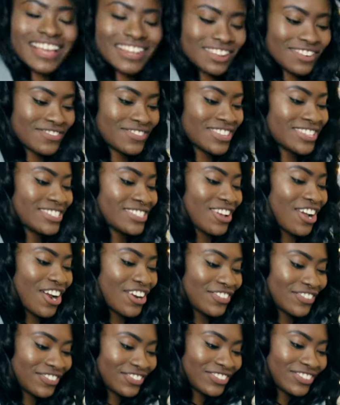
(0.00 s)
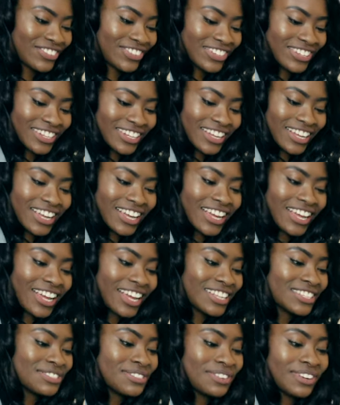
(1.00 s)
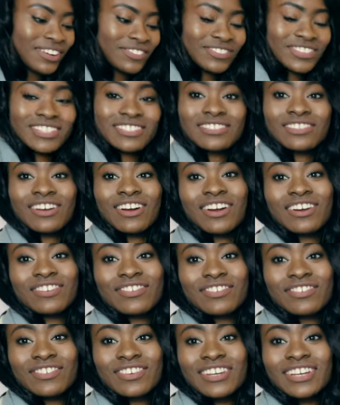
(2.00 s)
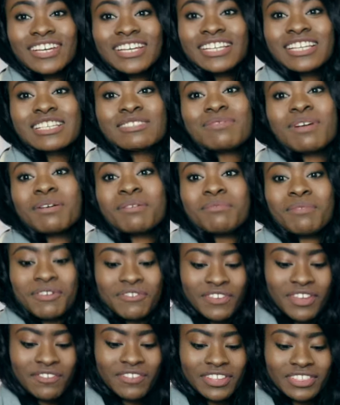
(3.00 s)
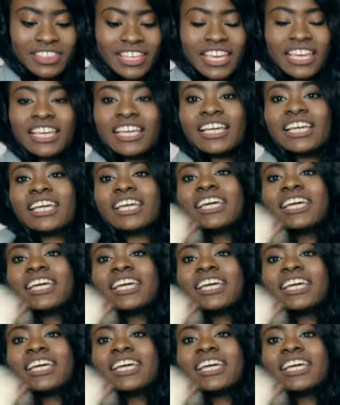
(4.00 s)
I love this scarf. I do love this scarf. It's probably my favorite thing